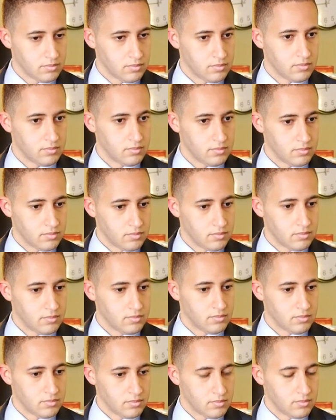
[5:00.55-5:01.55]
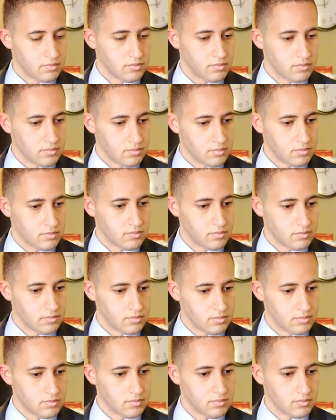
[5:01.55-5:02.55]

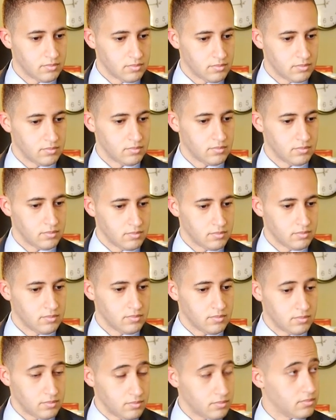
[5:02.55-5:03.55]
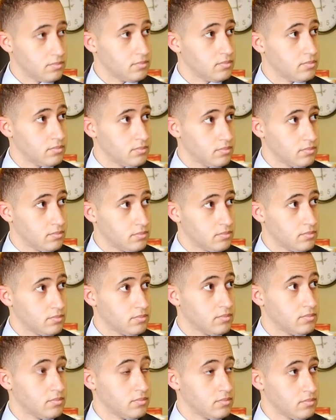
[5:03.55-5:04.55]

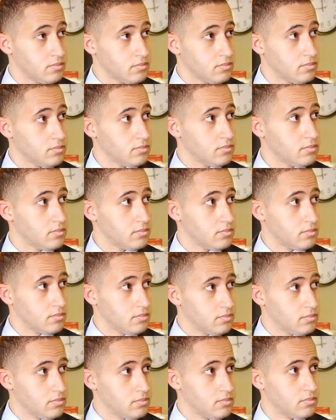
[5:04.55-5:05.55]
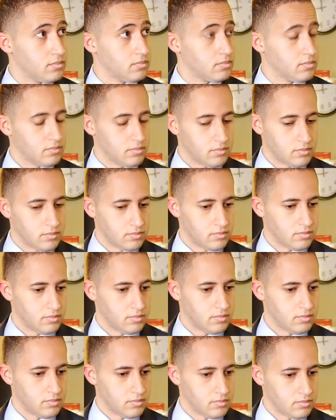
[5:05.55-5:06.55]

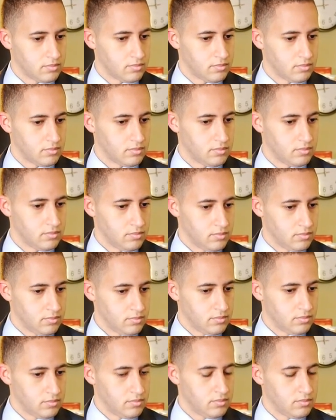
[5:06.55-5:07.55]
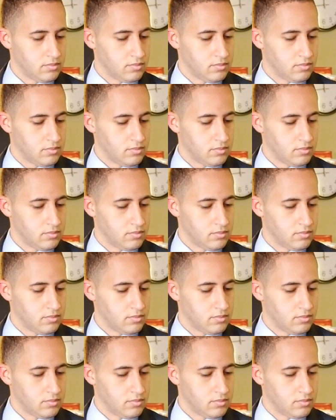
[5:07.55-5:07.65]
(not speaking)